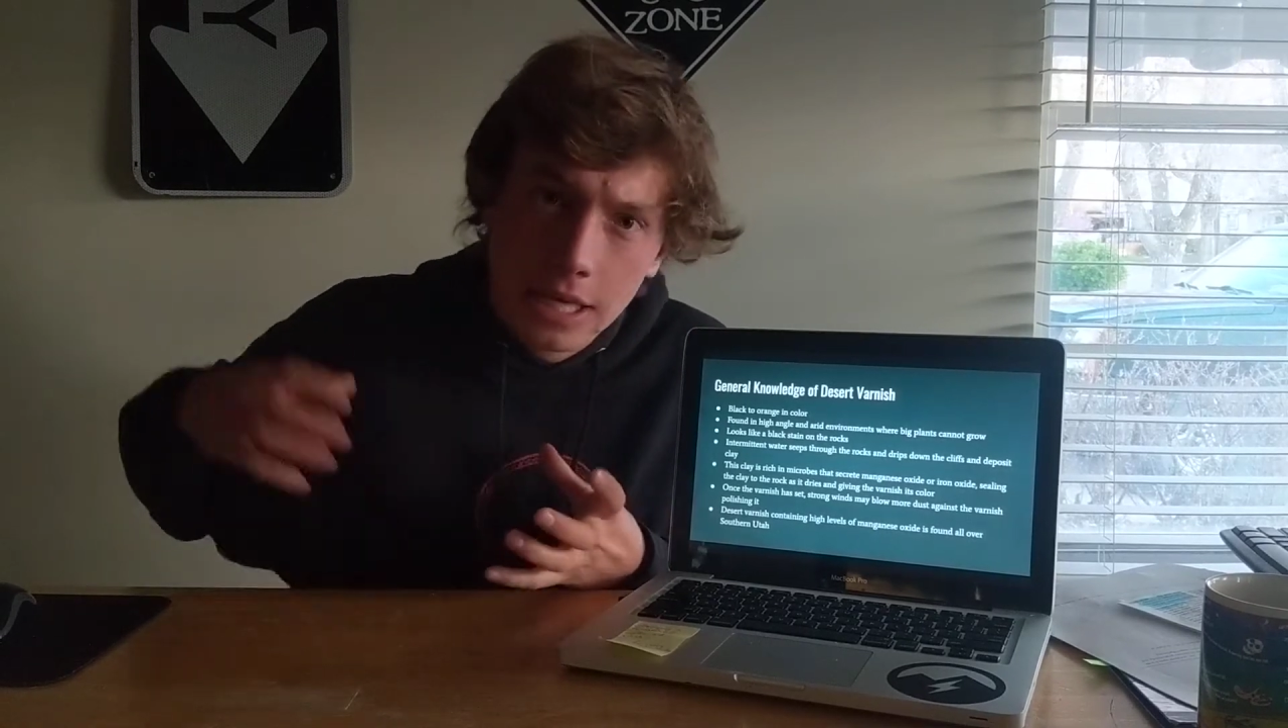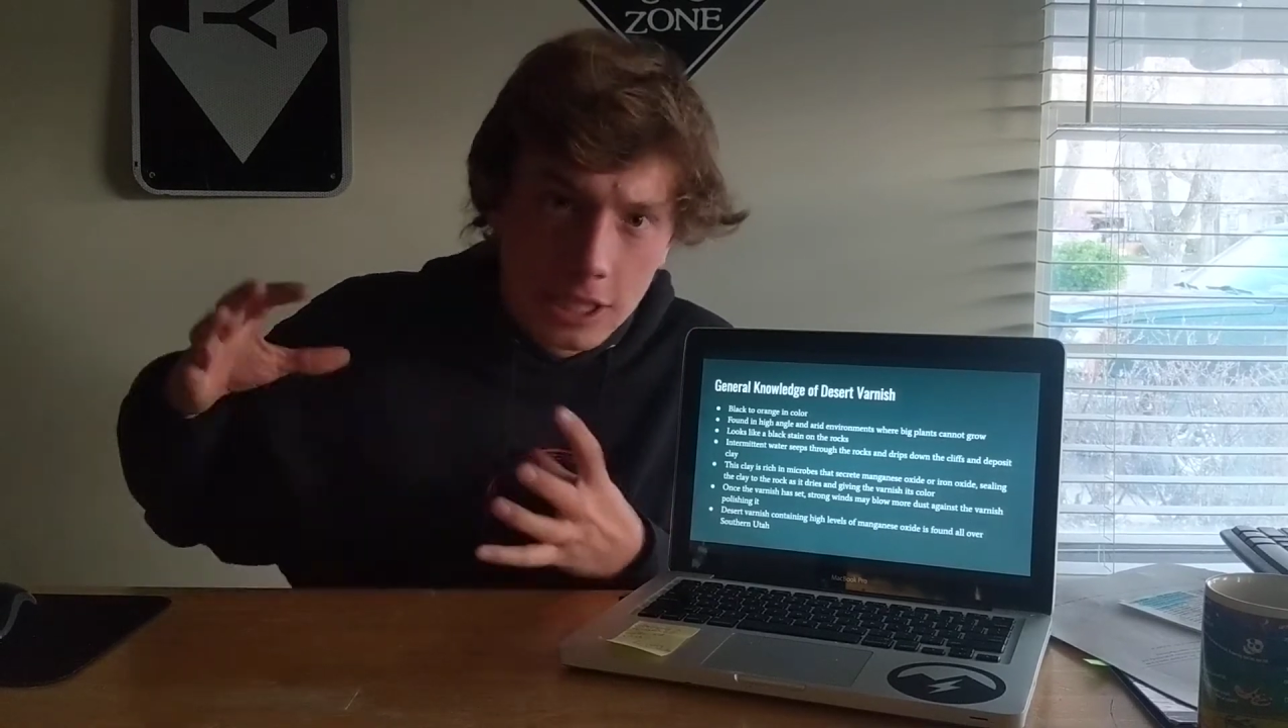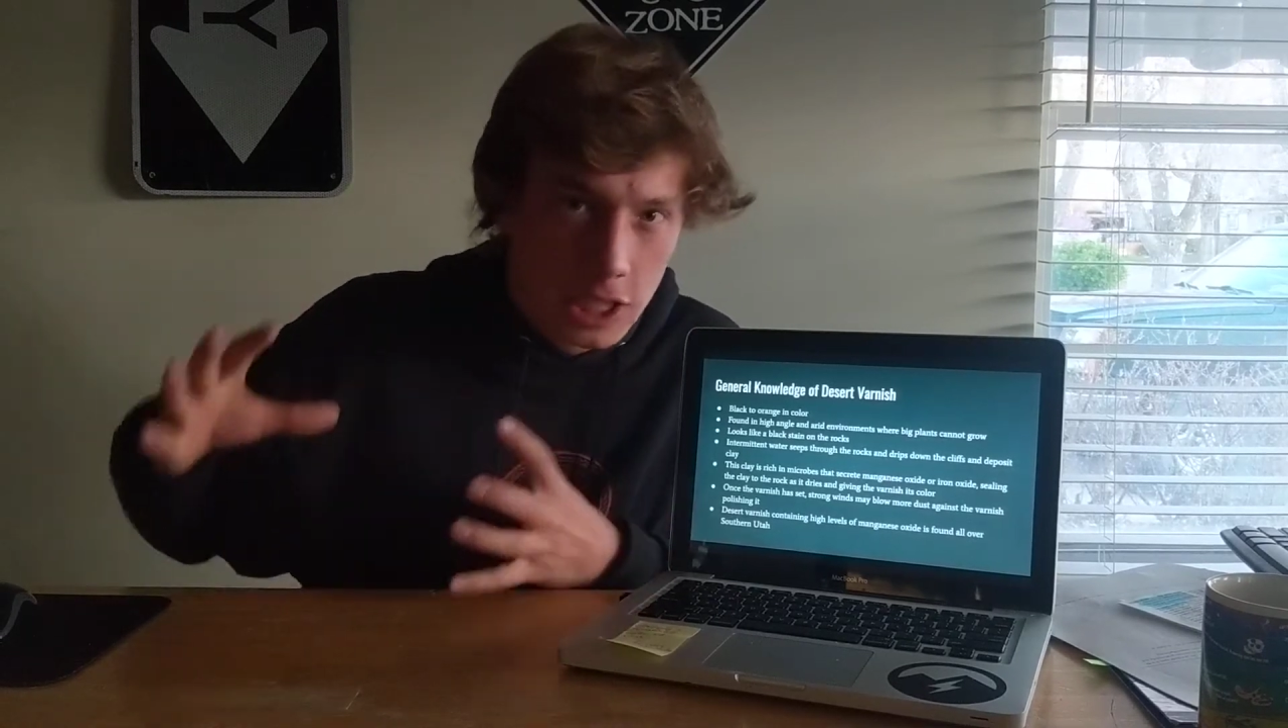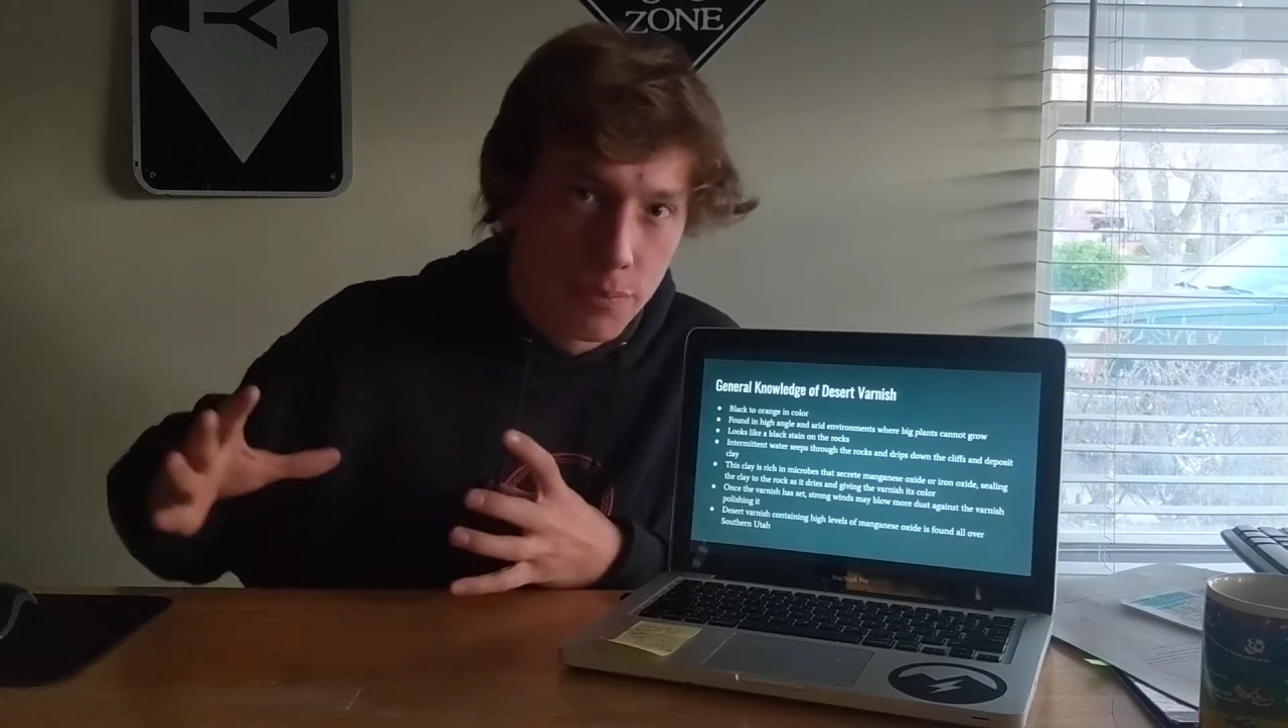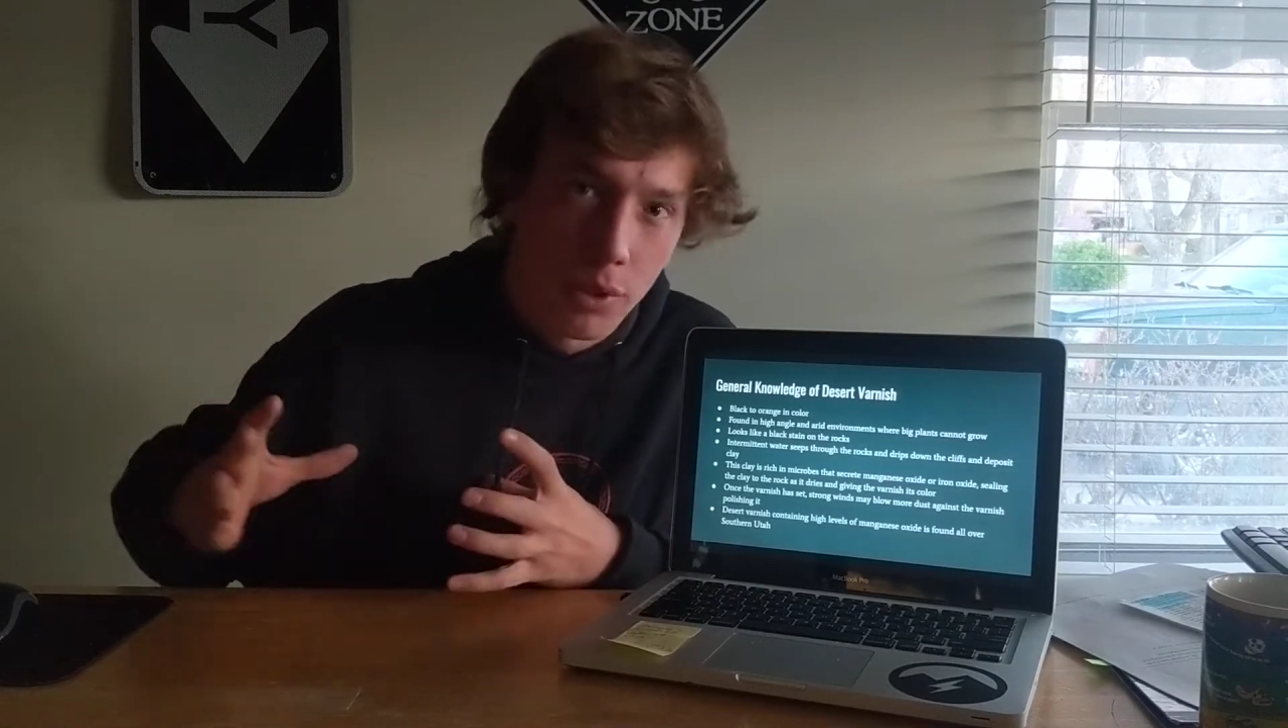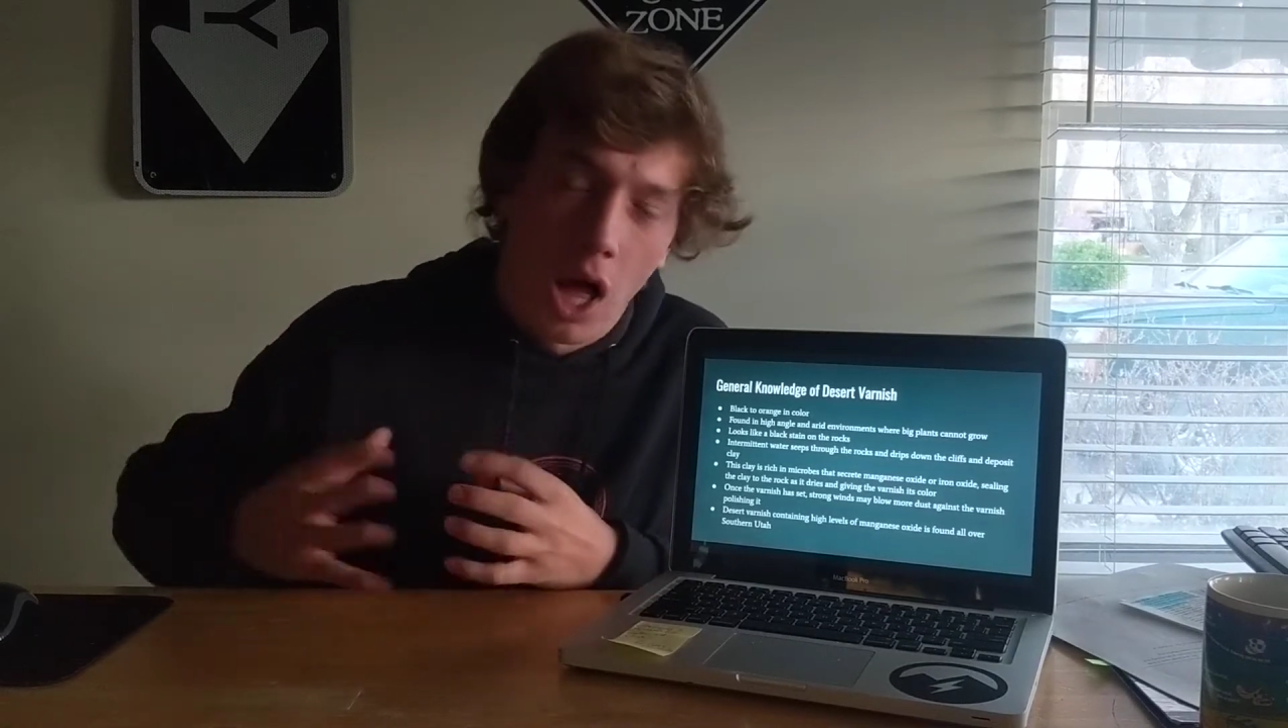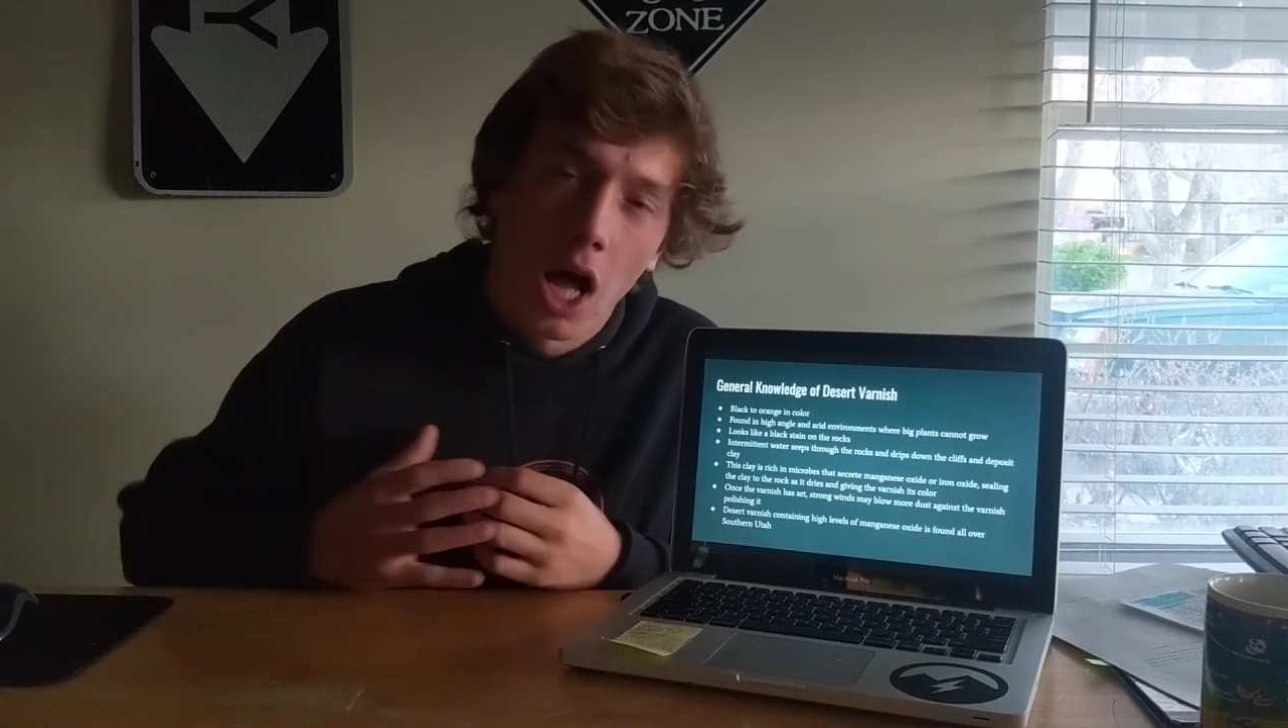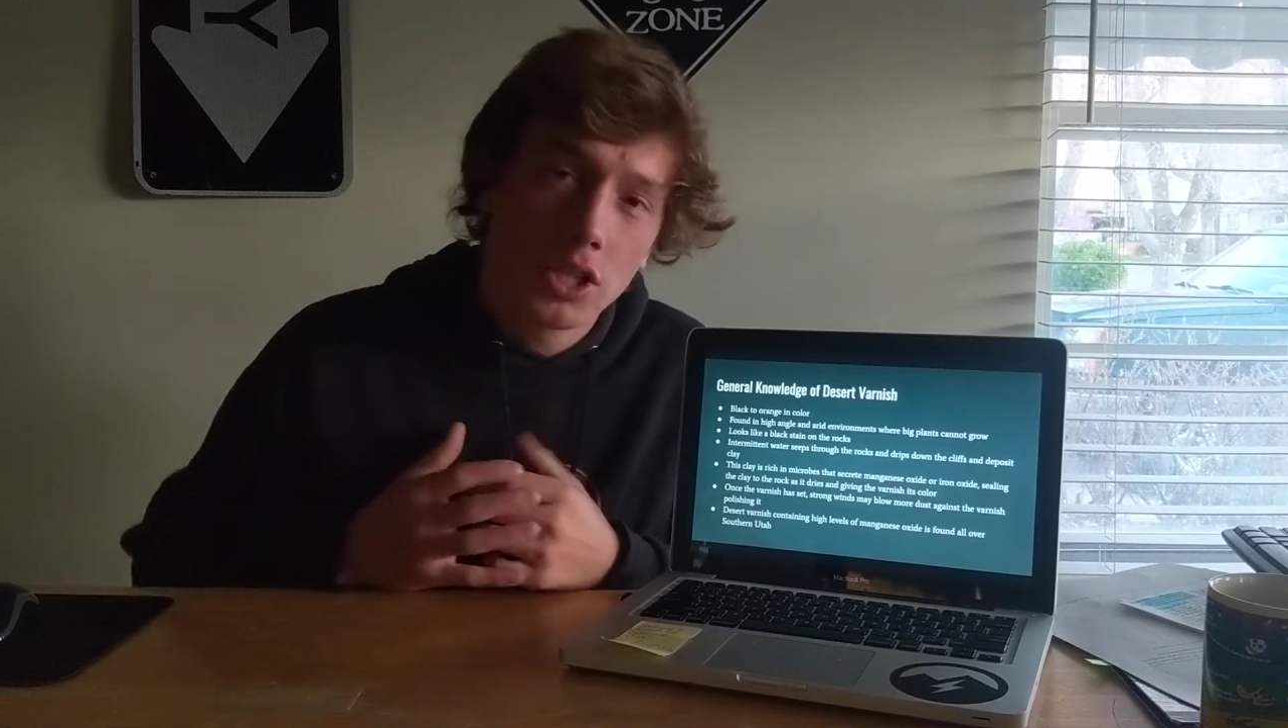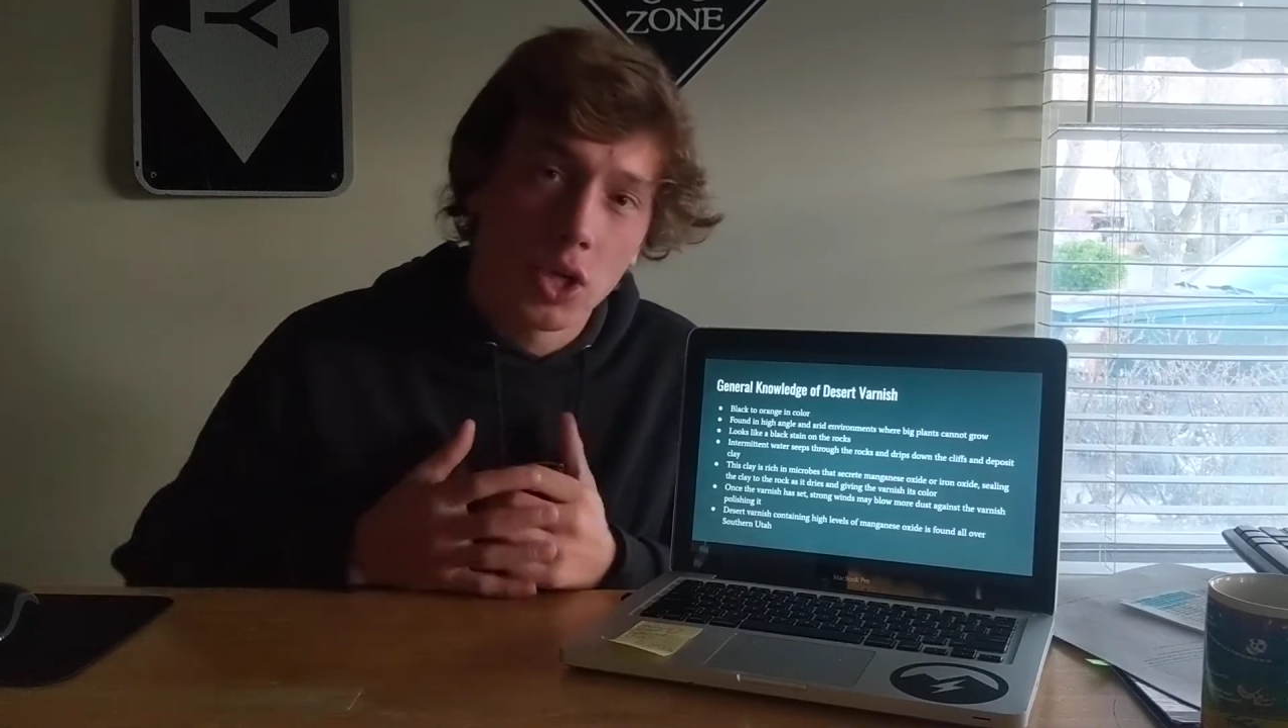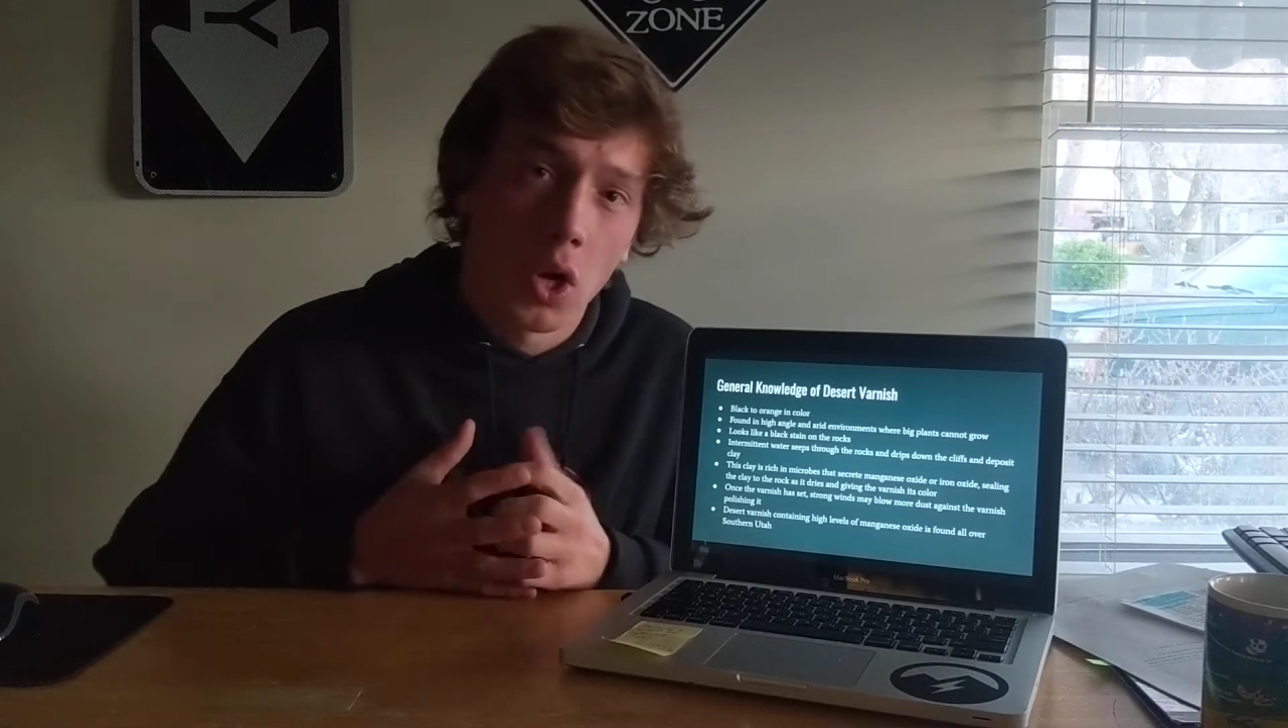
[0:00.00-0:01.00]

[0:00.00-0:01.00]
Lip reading: splotch